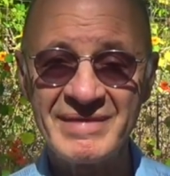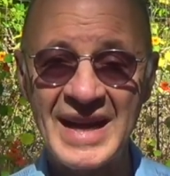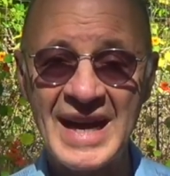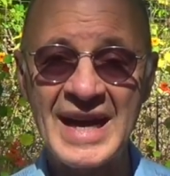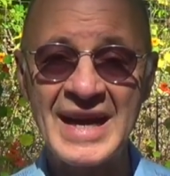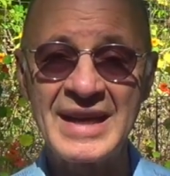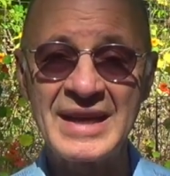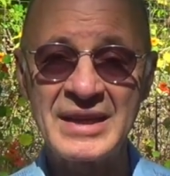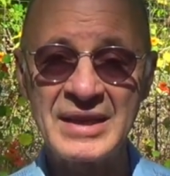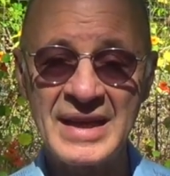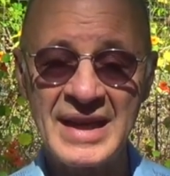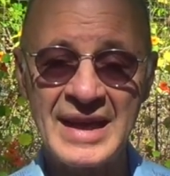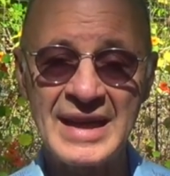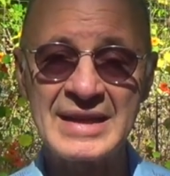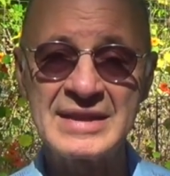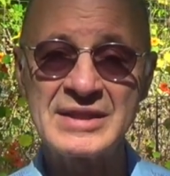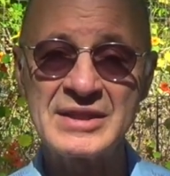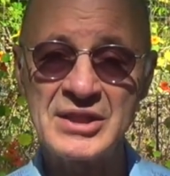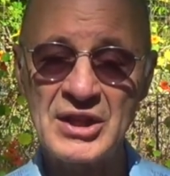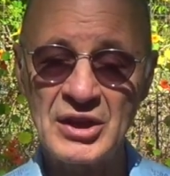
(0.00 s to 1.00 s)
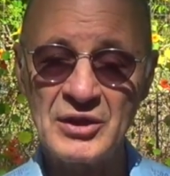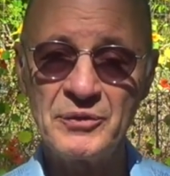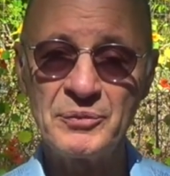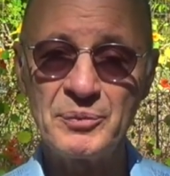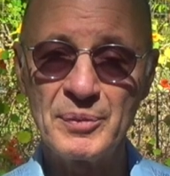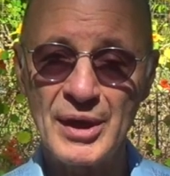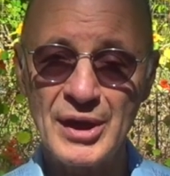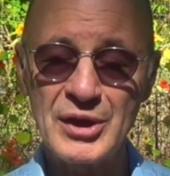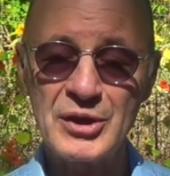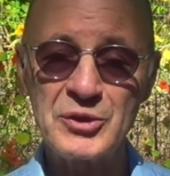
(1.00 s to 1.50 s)
I had
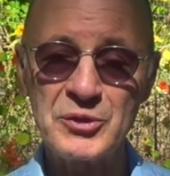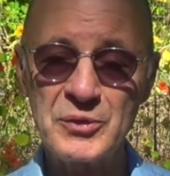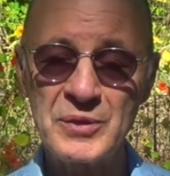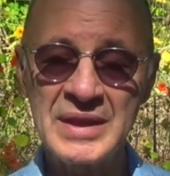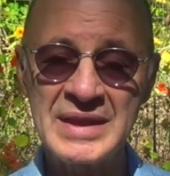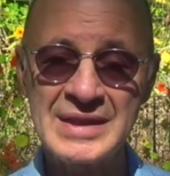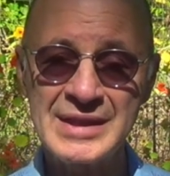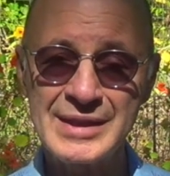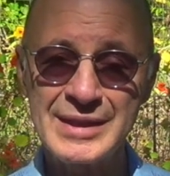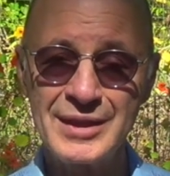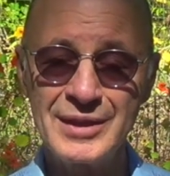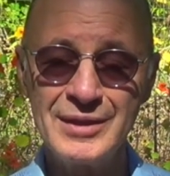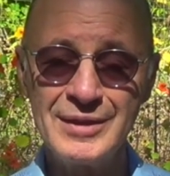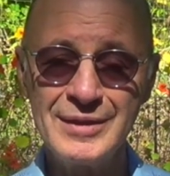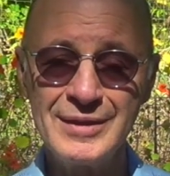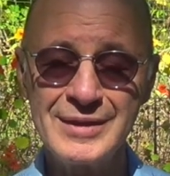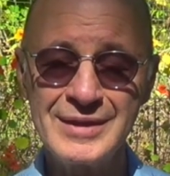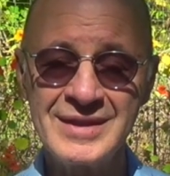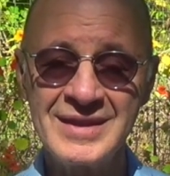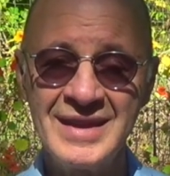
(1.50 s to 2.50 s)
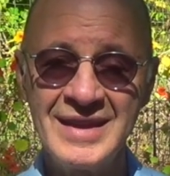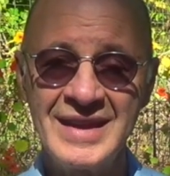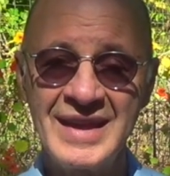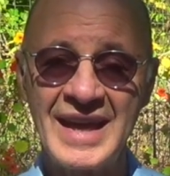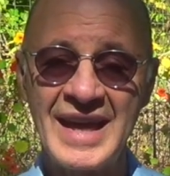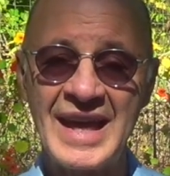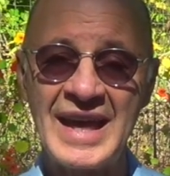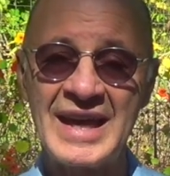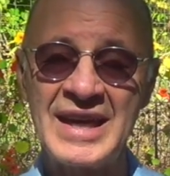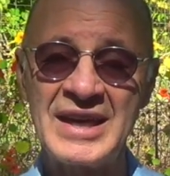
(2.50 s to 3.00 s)
self-monitoring skills,
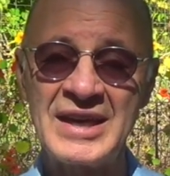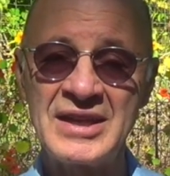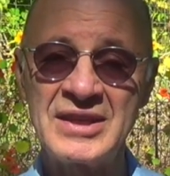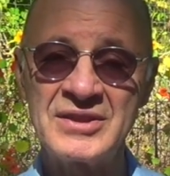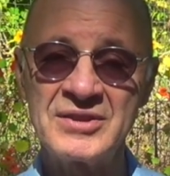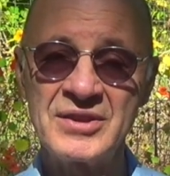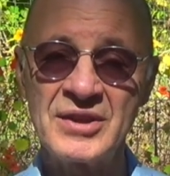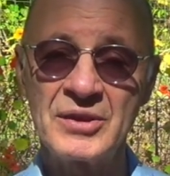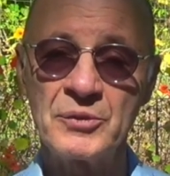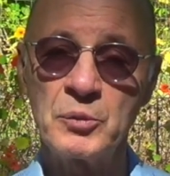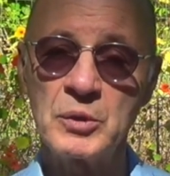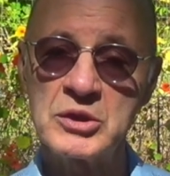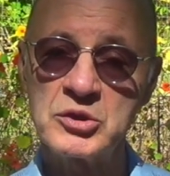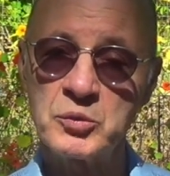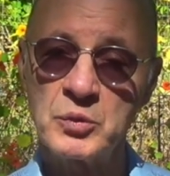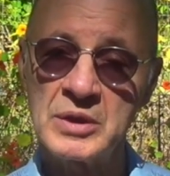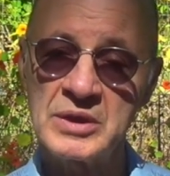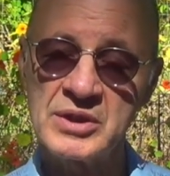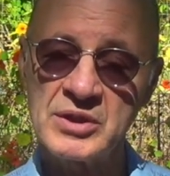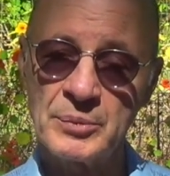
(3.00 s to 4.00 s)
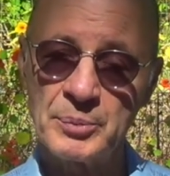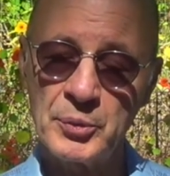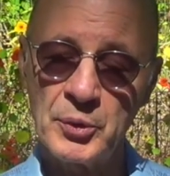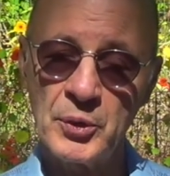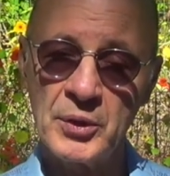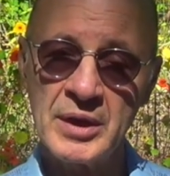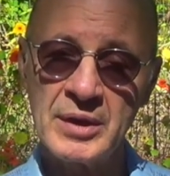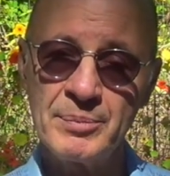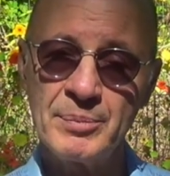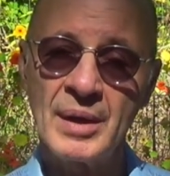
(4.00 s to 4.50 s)
and uh, which were
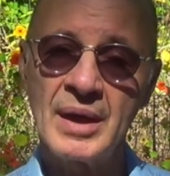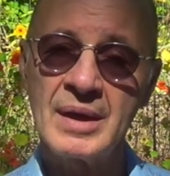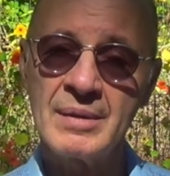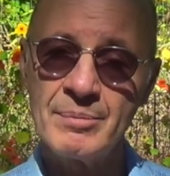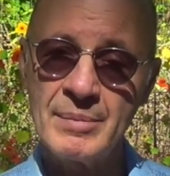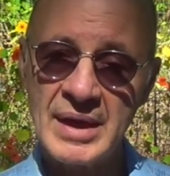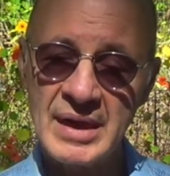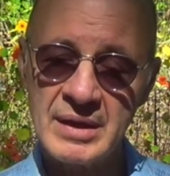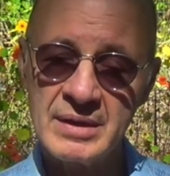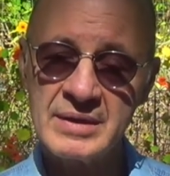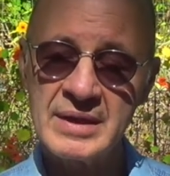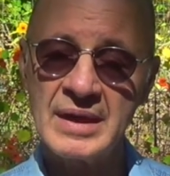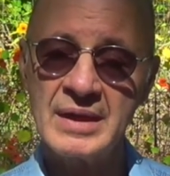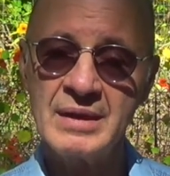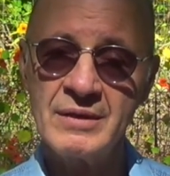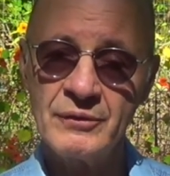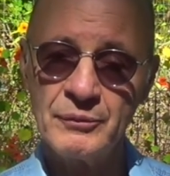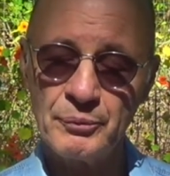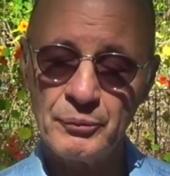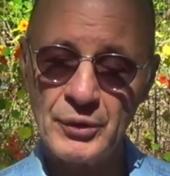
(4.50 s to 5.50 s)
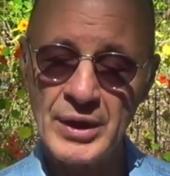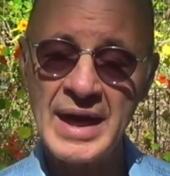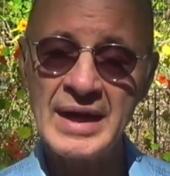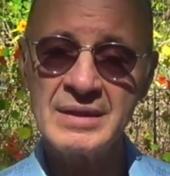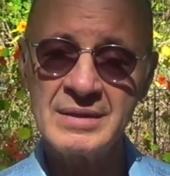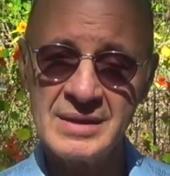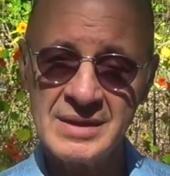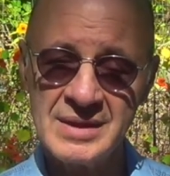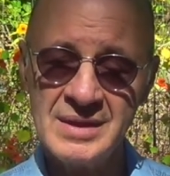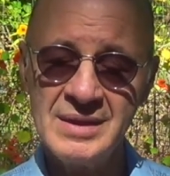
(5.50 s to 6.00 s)
supported by meditative
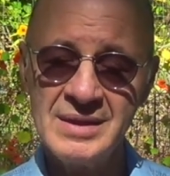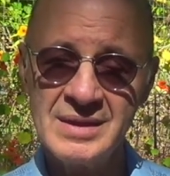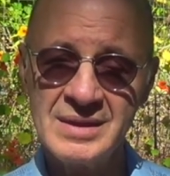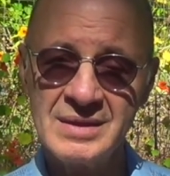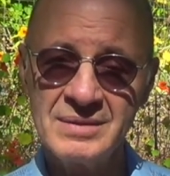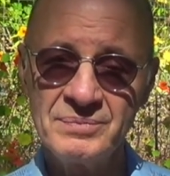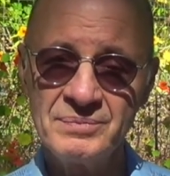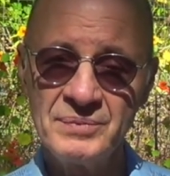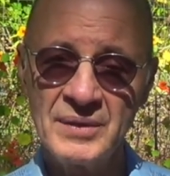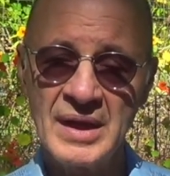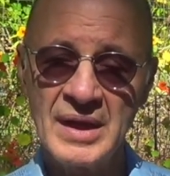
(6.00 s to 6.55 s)
practices,